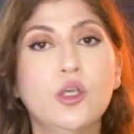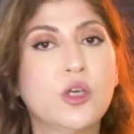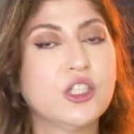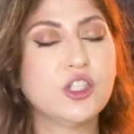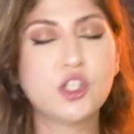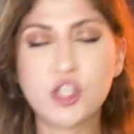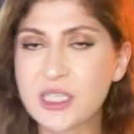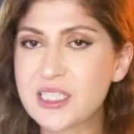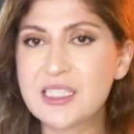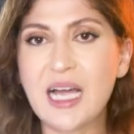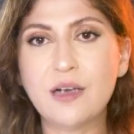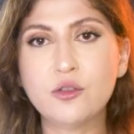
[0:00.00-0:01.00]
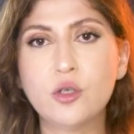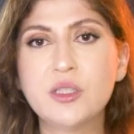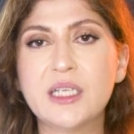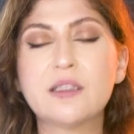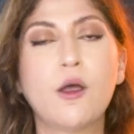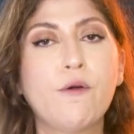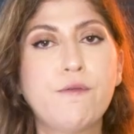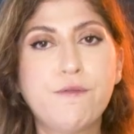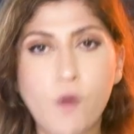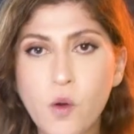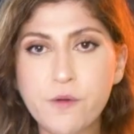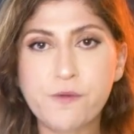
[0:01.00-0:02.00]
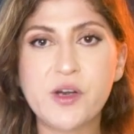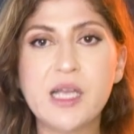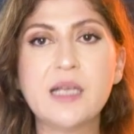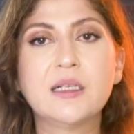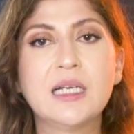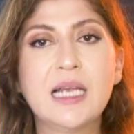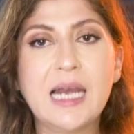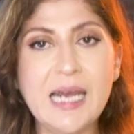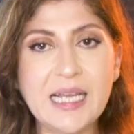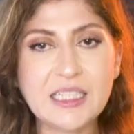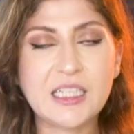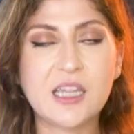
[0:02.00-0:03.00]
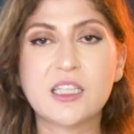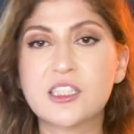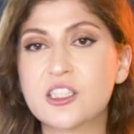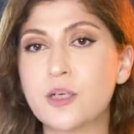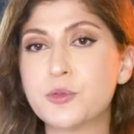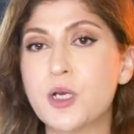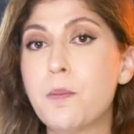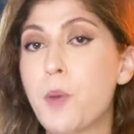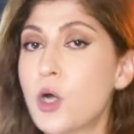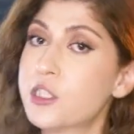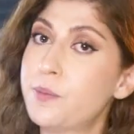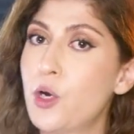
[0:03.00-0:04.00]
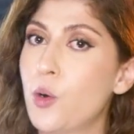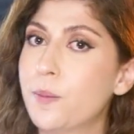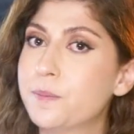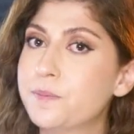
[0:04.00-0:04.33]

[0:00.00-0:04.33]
You can just download it for free, linked in the description box below.